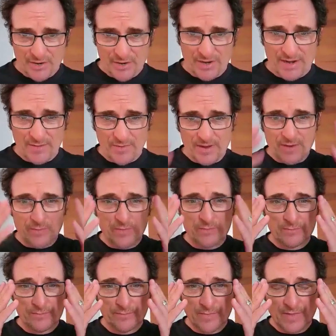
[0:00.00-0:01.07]
And I went,
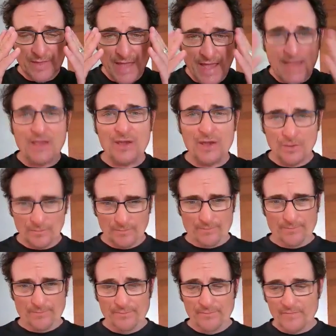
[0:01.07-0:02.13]
thank you
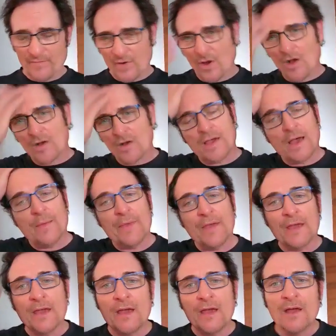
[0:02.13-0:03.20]
for all
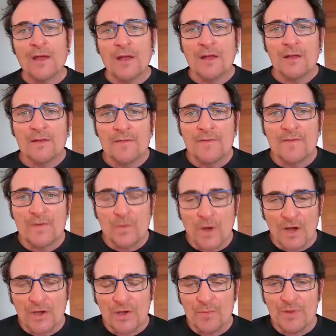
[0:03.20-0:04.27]
coming to
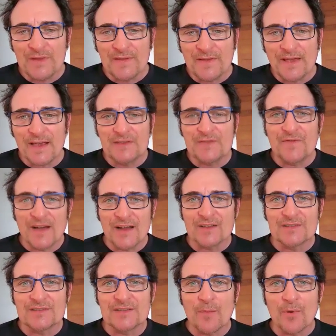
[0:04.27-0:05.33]
what could be Tig's
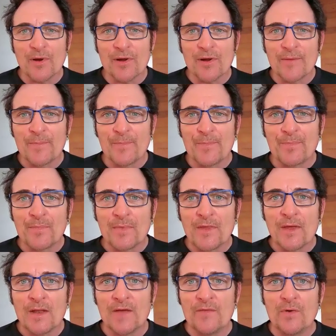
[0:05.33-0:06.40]
final supper.
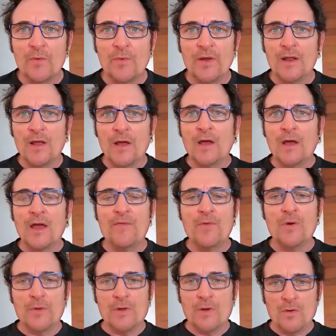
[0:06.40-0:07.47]
And everyone went,
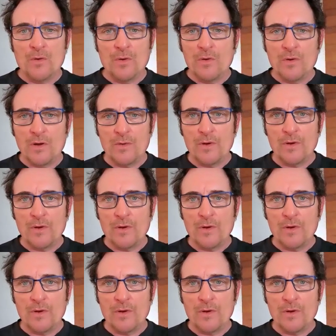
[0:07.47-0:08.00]
oh.